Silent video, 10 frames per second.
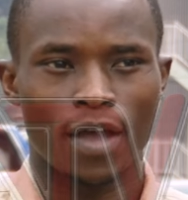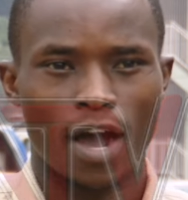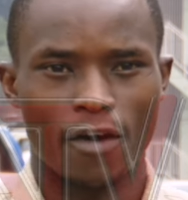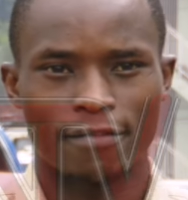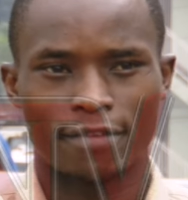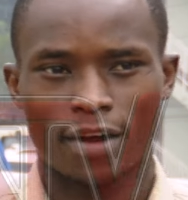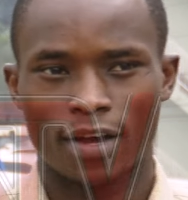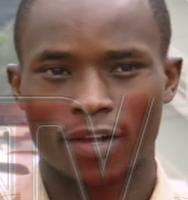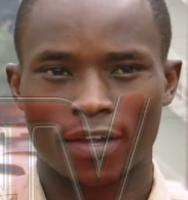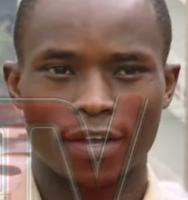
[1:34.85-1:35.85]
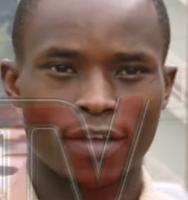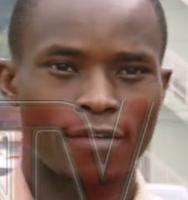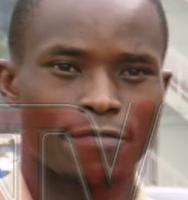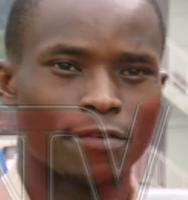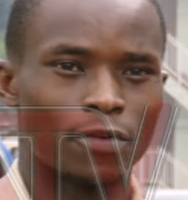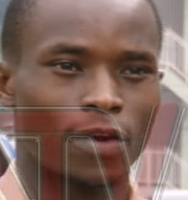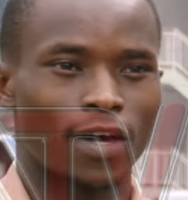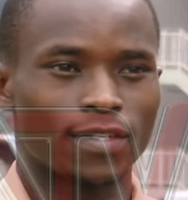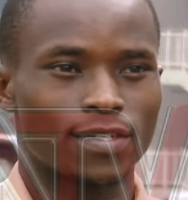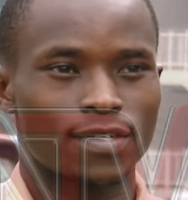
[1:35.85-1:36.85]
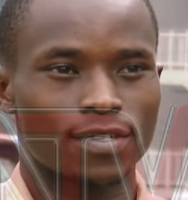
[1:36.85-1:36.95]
However, if you look at